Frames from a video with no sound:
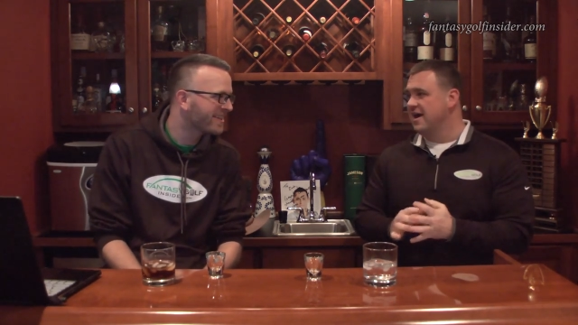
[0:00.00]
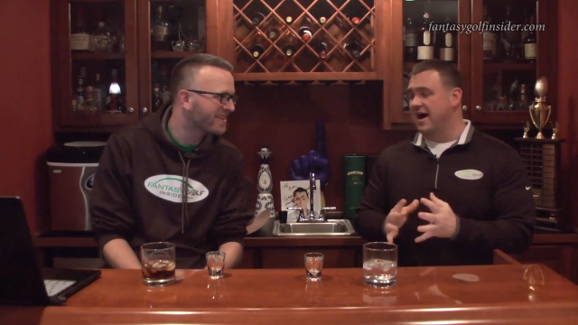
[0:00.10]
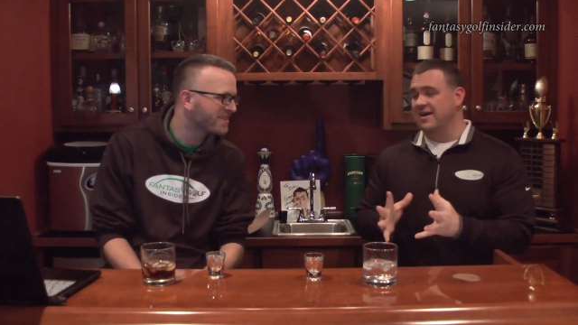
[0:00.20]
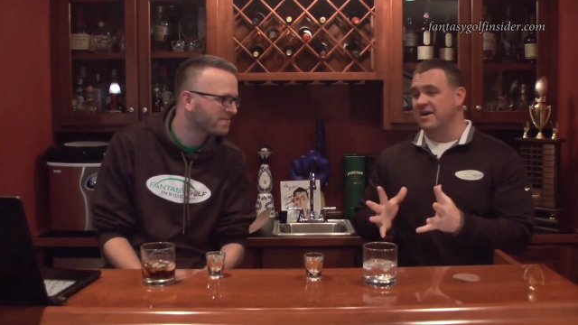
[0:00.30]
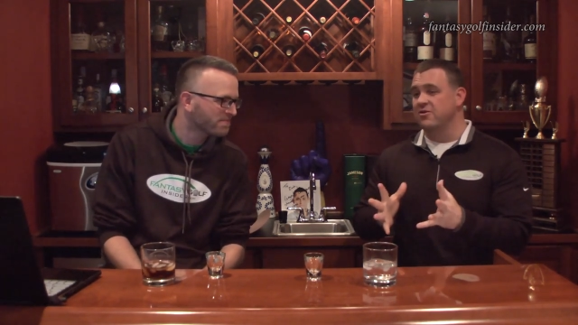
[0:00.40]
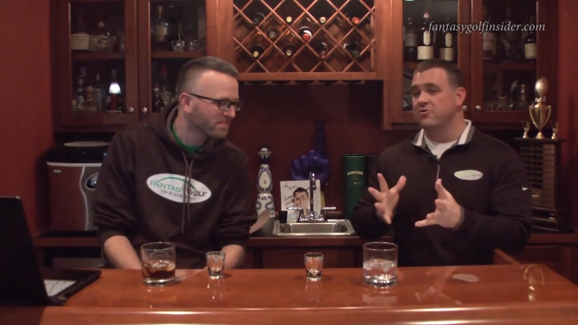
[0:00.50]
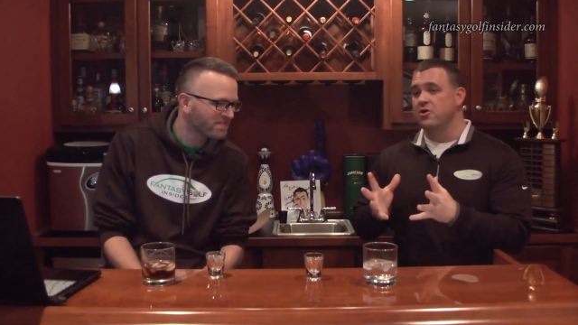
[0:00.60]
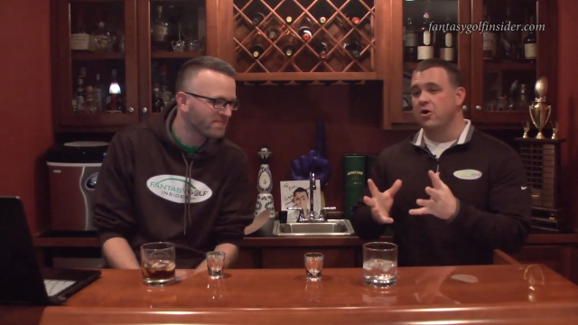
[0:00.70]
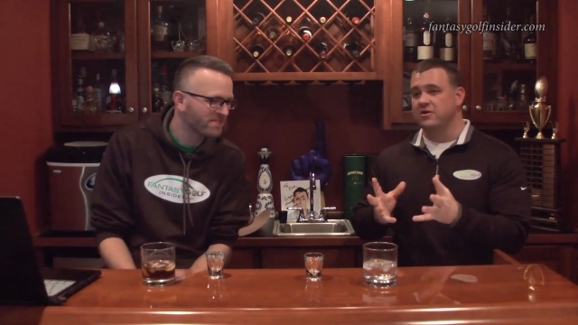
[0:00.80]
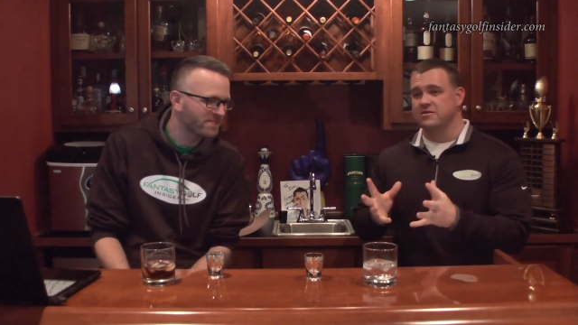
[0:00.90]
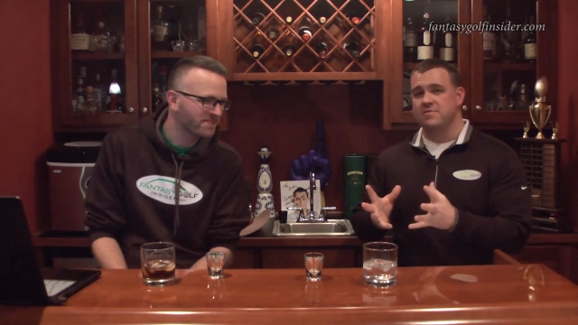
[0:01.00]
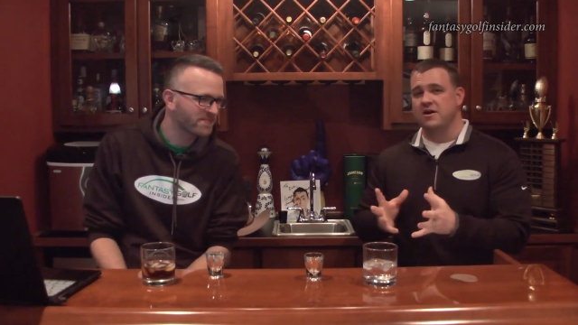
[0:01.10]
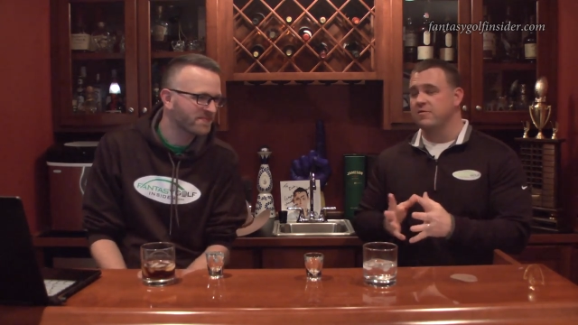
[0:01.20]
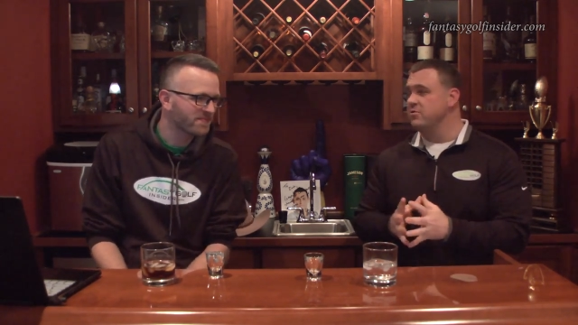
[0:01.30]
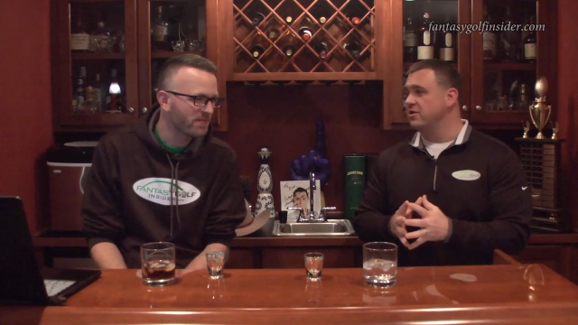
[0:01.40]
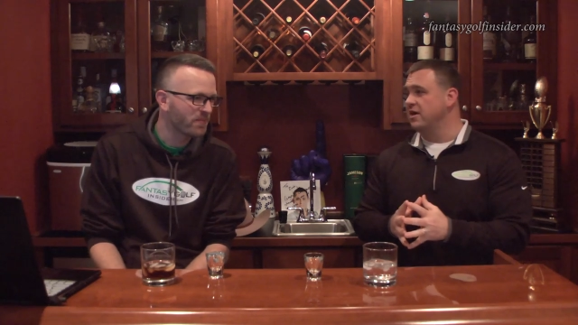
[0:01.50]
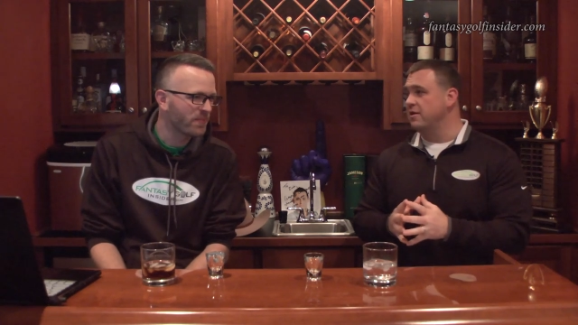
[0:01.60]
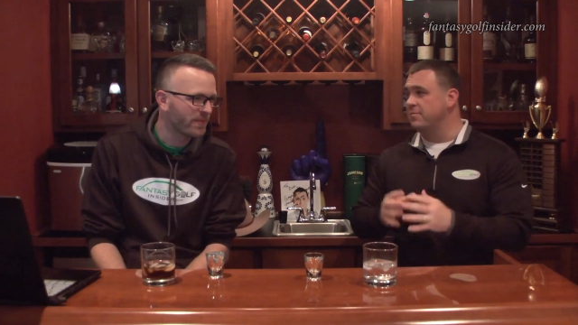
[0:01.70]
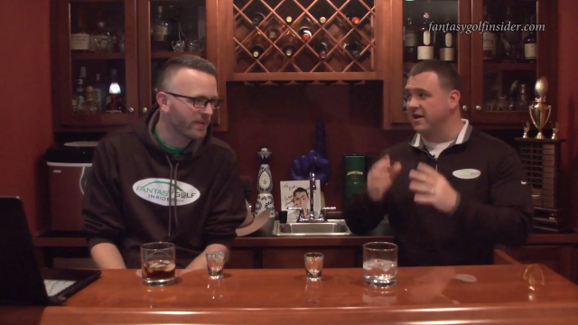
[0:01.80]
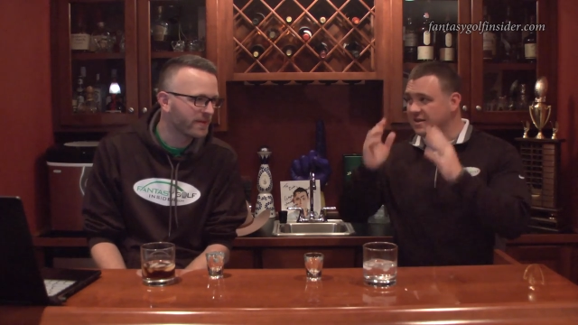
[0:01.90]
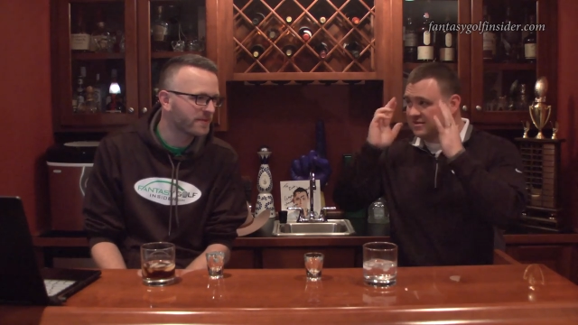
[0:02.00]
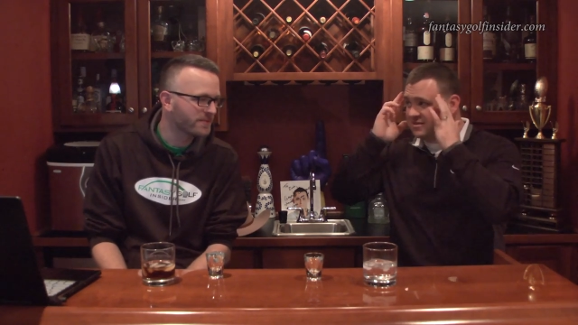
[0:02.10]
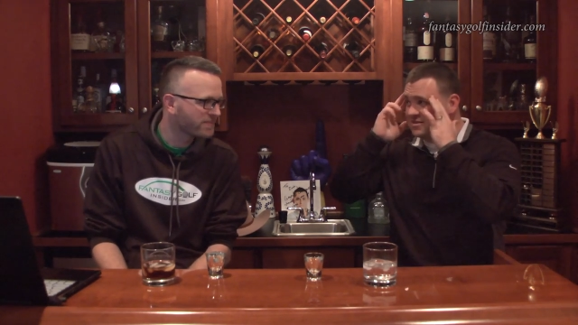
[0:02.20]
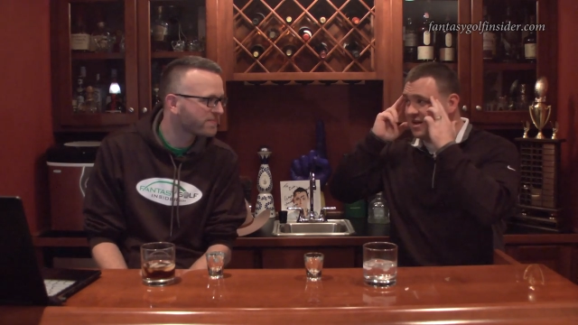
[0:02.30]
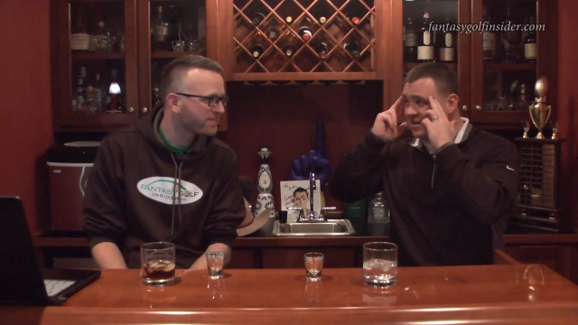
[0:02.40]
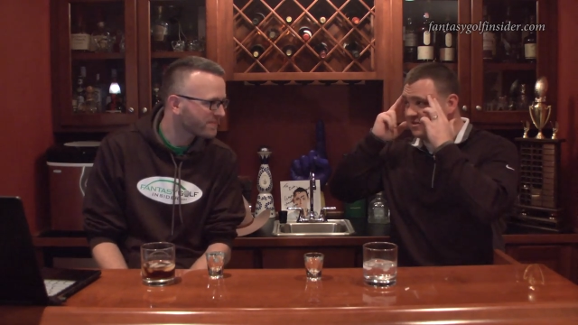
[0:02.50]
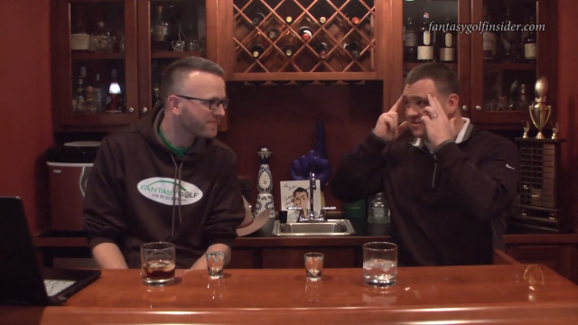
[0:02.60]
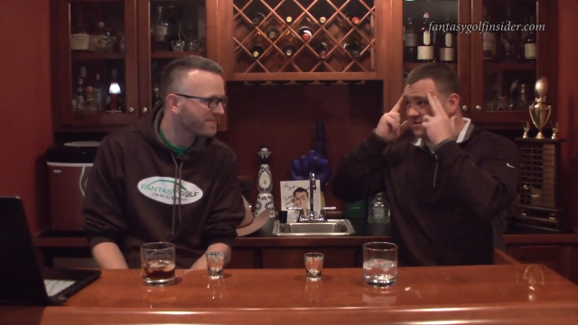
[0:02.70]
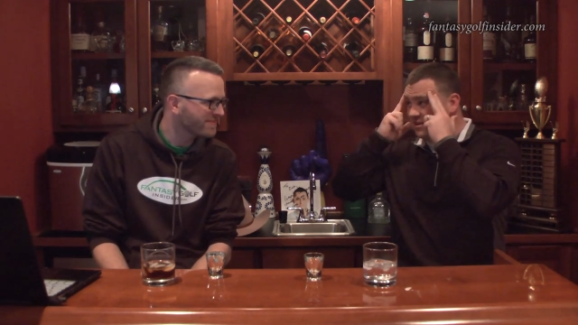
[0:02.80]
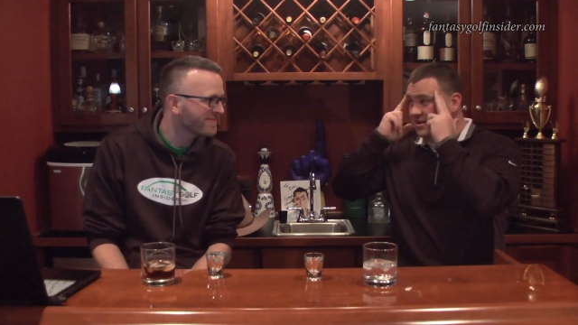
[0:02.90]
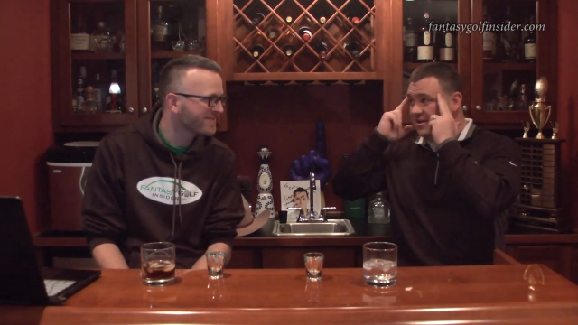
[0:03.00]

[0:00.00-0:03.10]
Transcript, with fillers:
Speaker 1: I, I don't know because I'm not communicating, but I can sense.